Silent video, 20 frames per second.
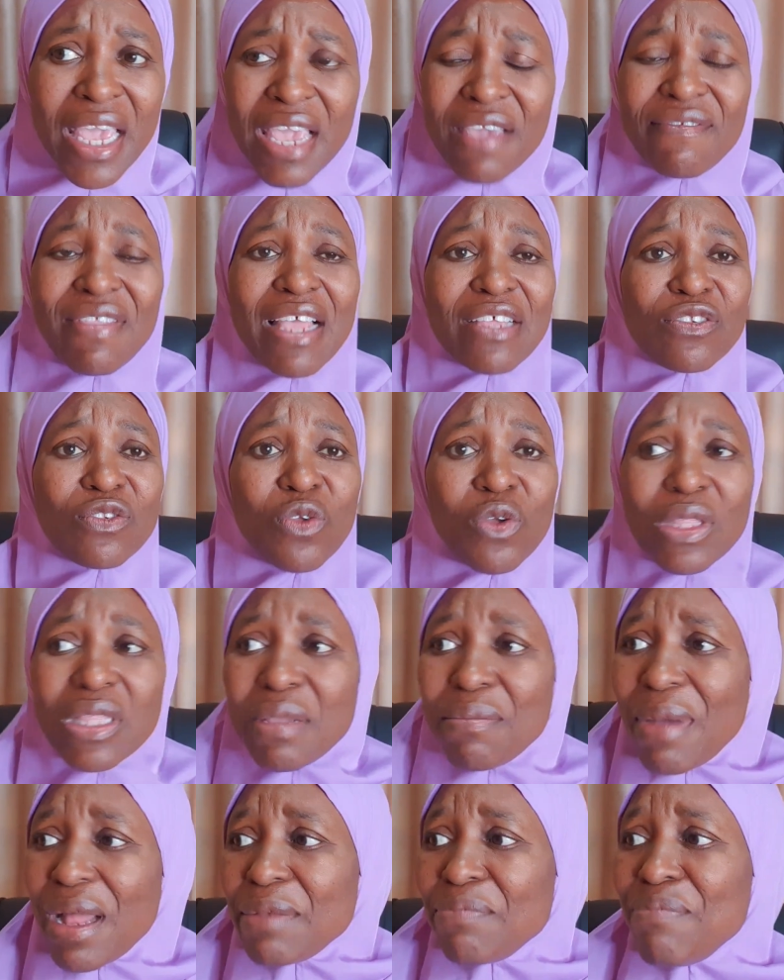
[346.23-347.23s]
If there's no
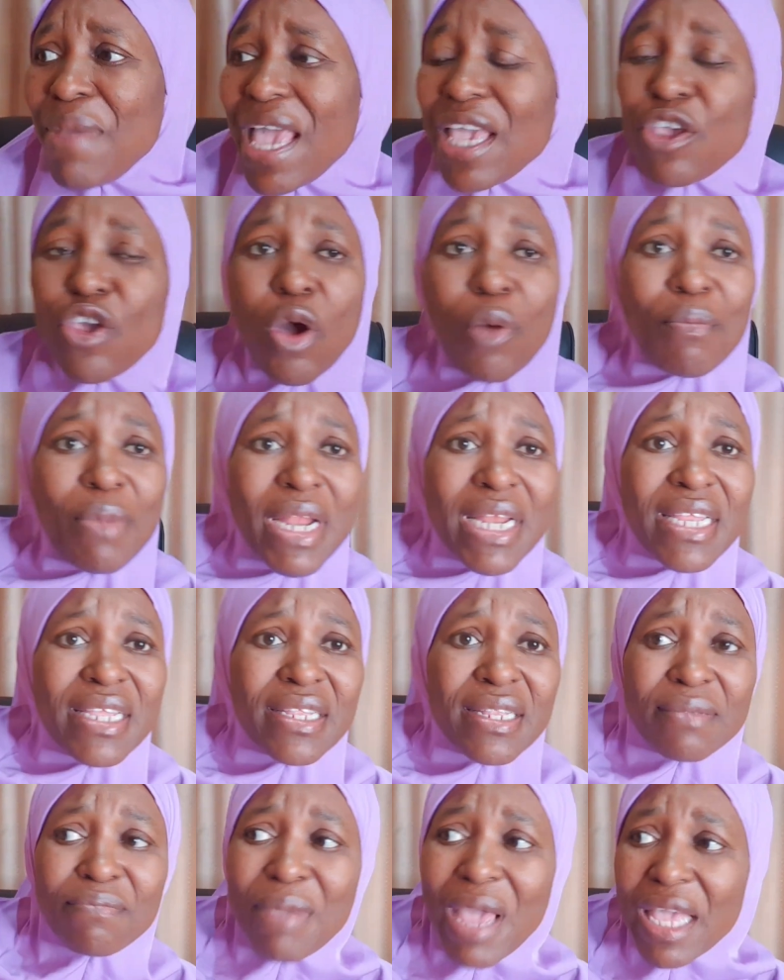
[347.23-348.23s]
demand, make your
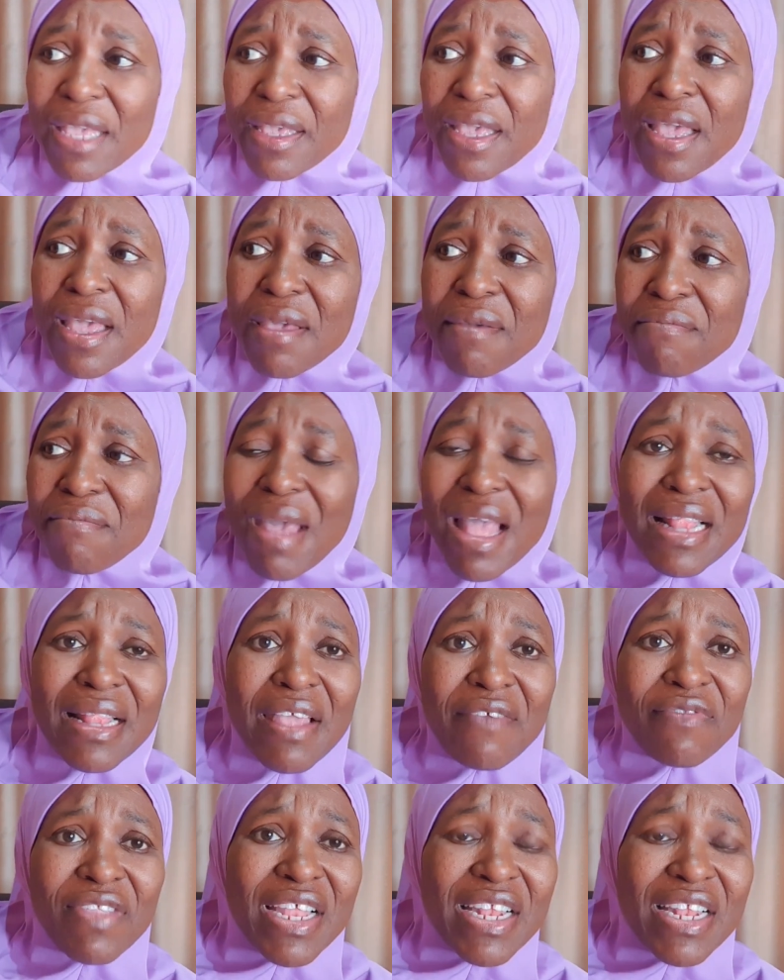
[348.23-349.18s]
money, make if